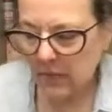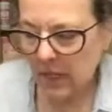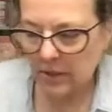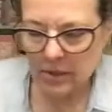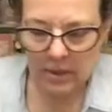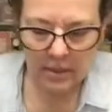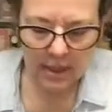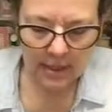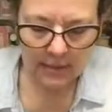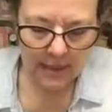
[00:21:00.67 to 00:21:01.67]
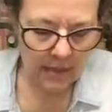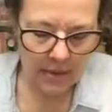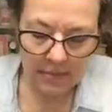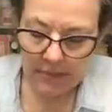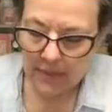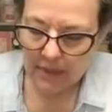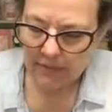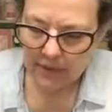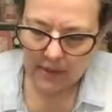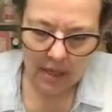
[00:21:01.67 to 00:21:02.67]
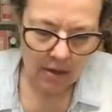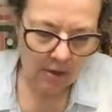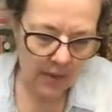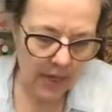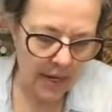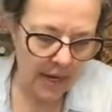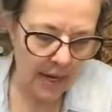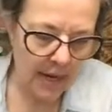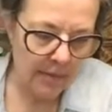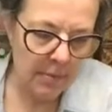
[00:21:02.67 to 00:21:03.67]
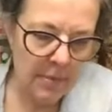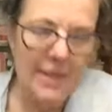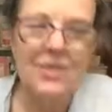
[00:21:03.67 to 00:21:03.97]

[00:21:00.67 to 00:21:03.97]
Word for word: I just, uh, I don't know. I just got fixated on that. And I haven't,